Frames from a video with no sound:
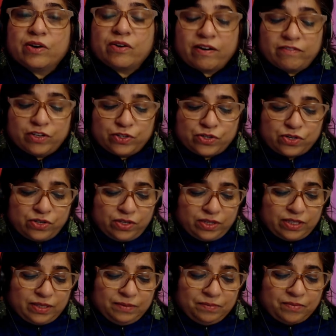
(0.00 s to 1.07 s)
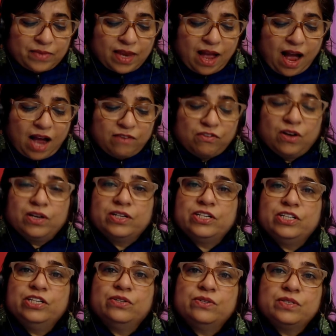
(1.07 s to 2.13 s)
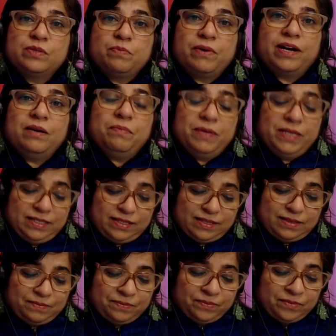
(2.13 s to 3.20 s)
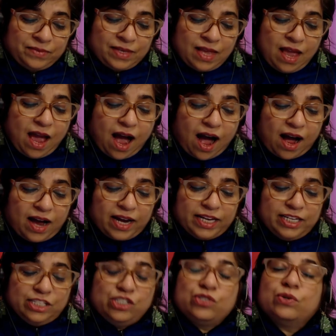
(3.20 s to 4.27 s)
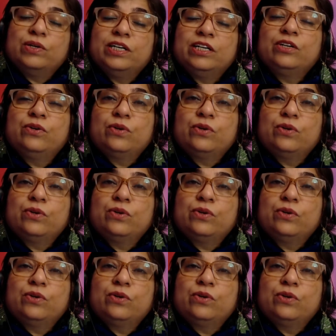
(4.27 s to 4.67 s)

I watched documentaries to unravel truth. I volunteered to spread peace.